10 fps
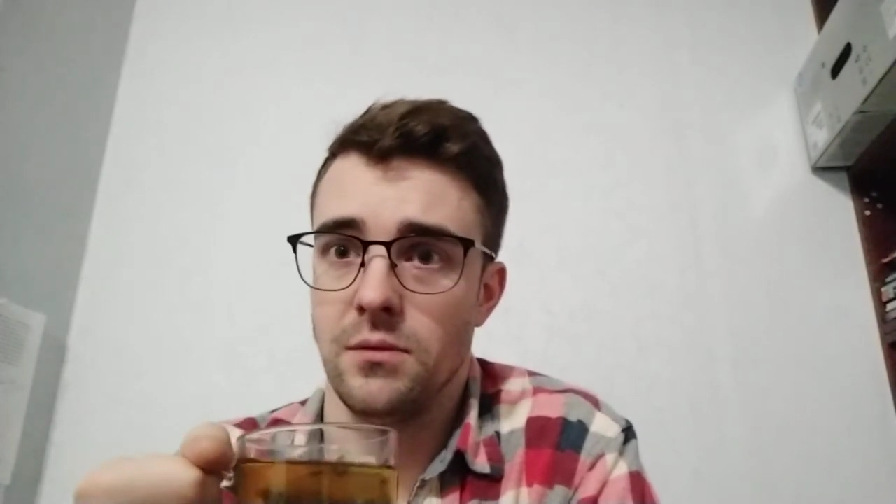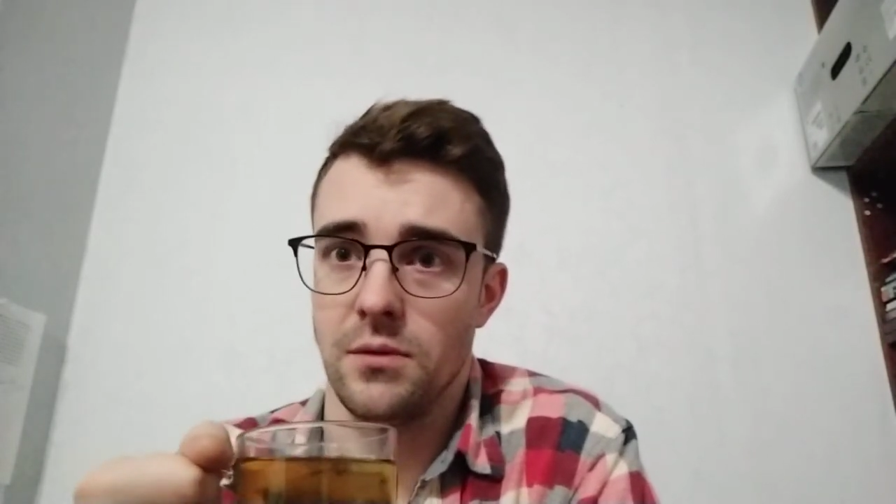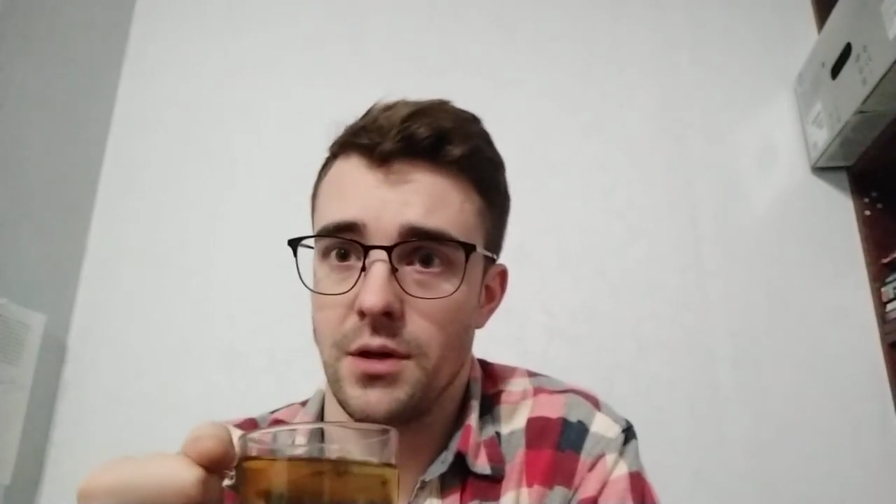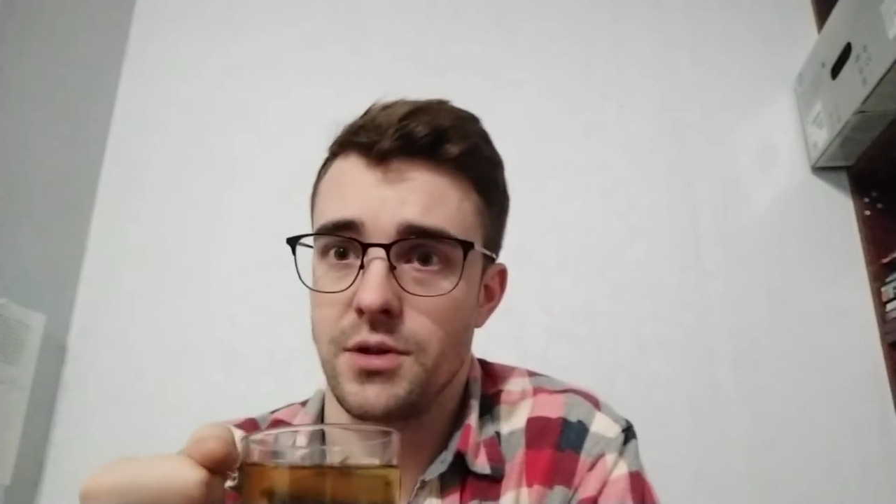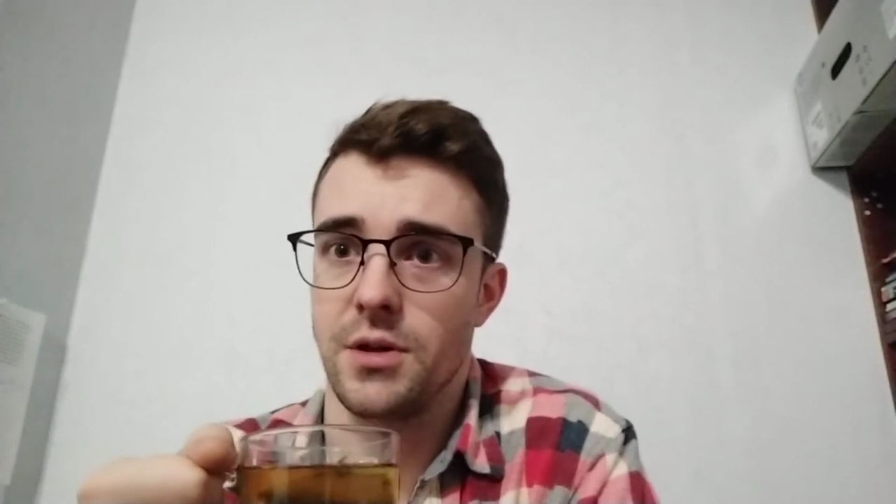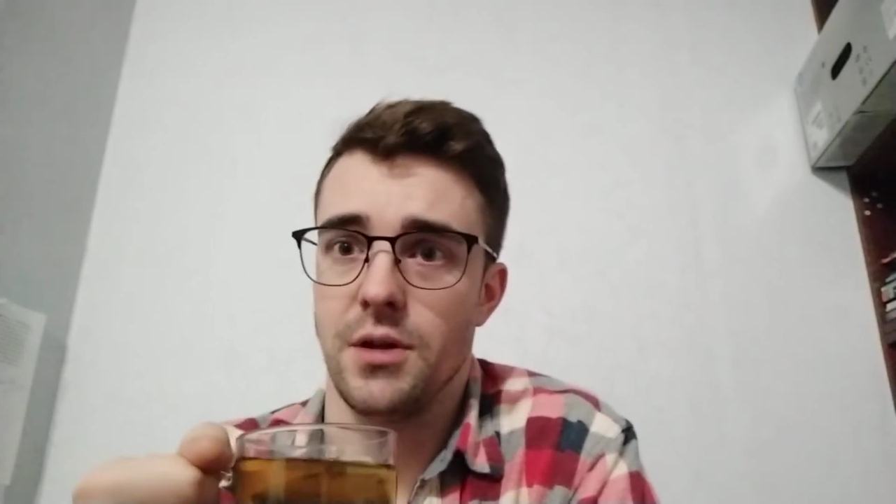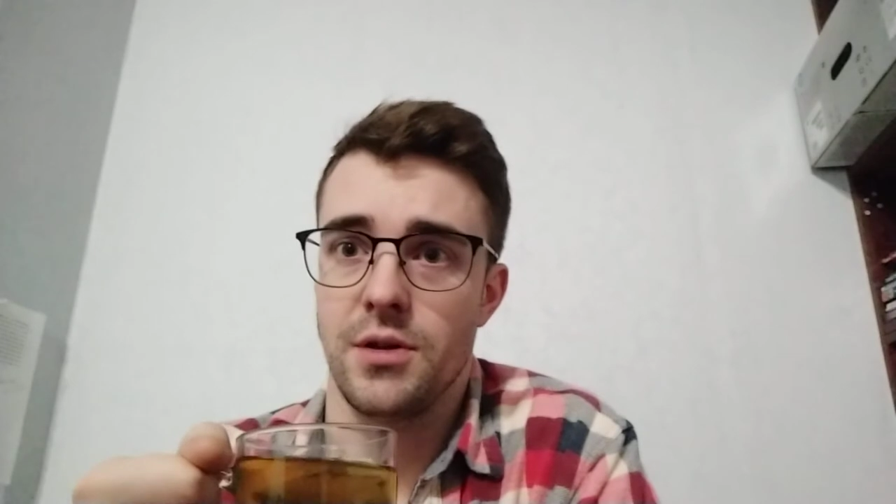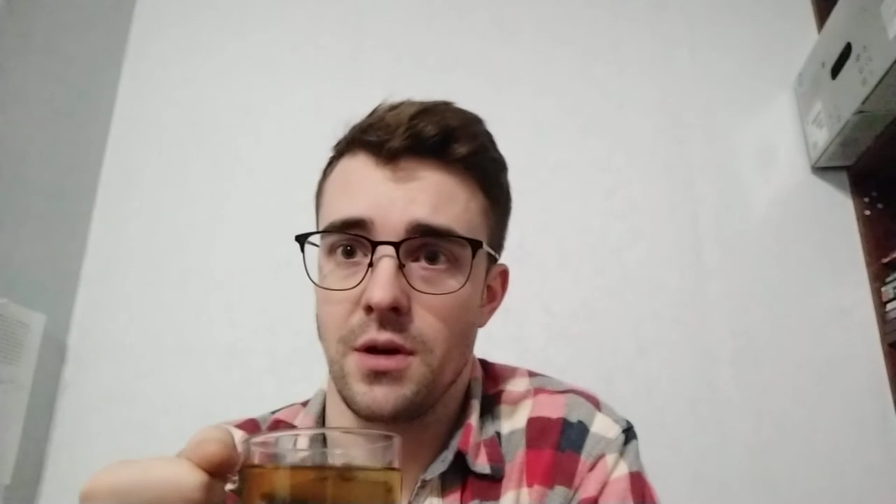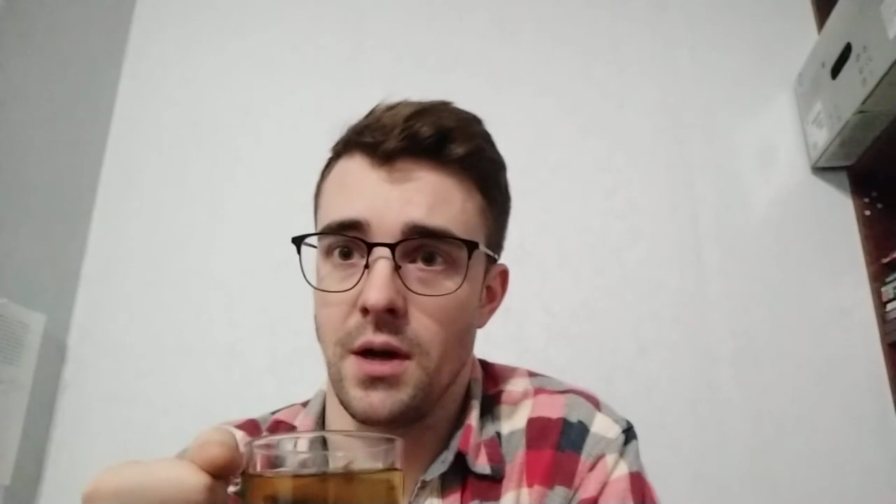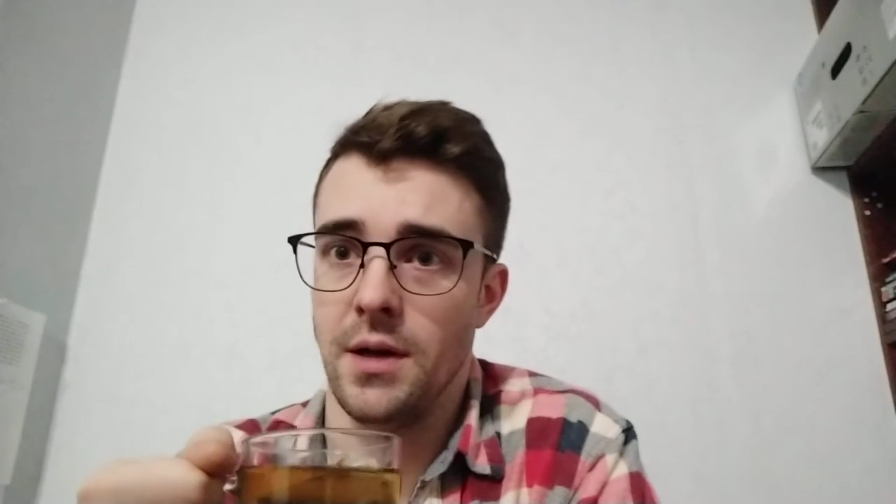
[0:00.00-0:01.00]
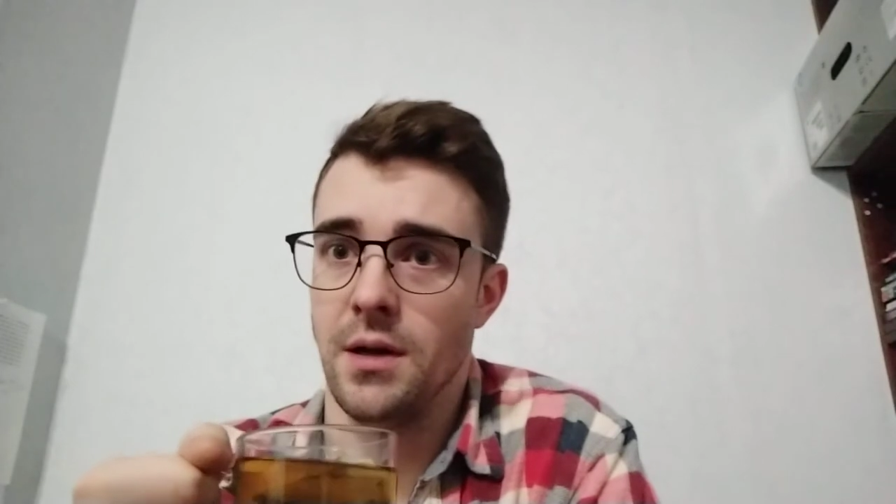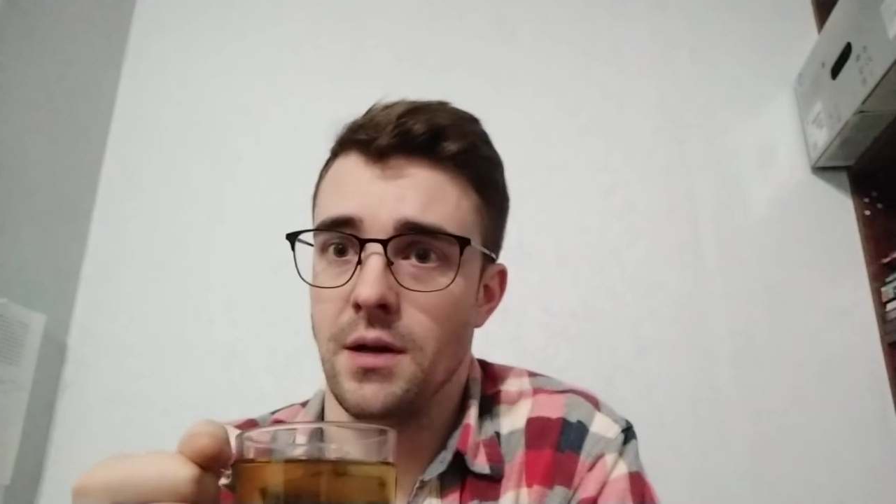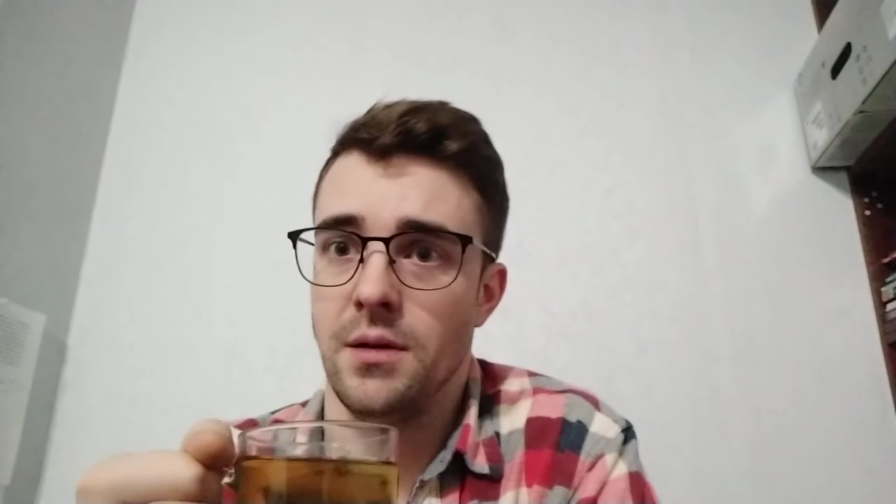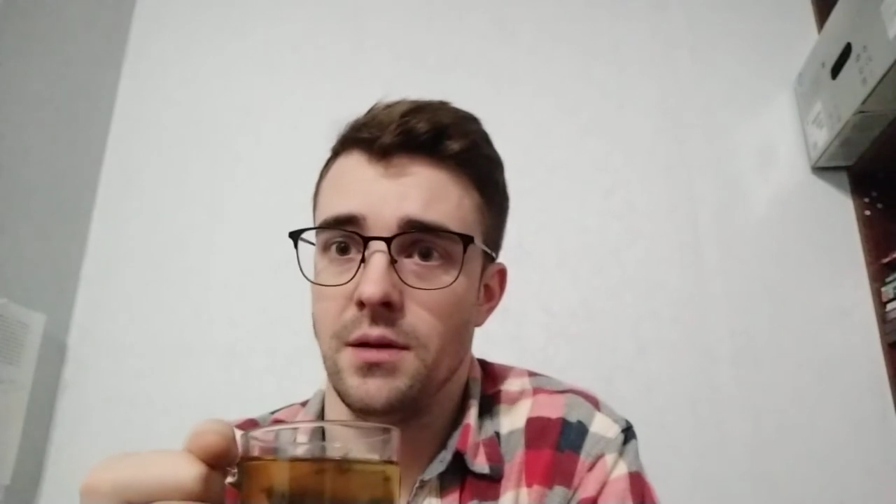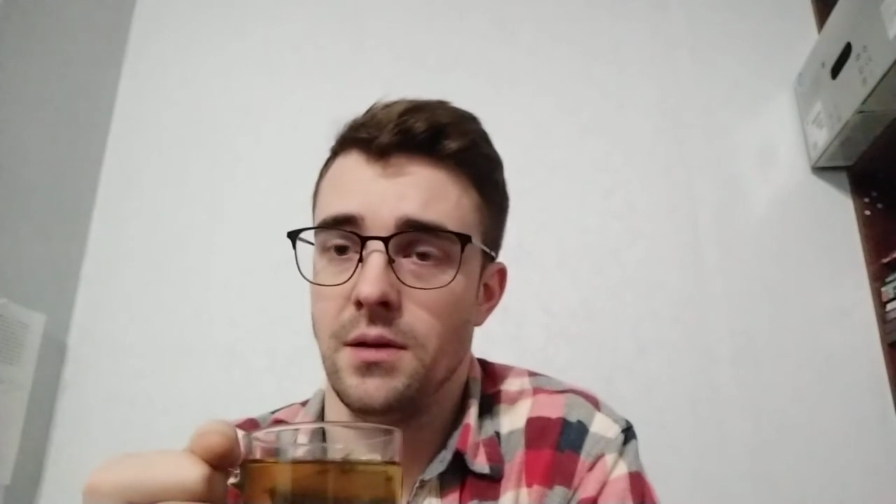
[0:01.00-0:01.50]
Russia,
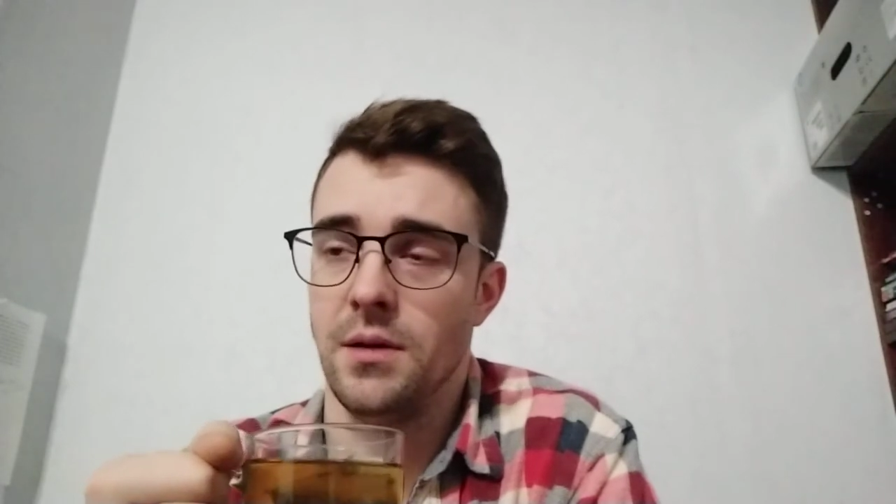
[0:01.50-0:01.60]
China,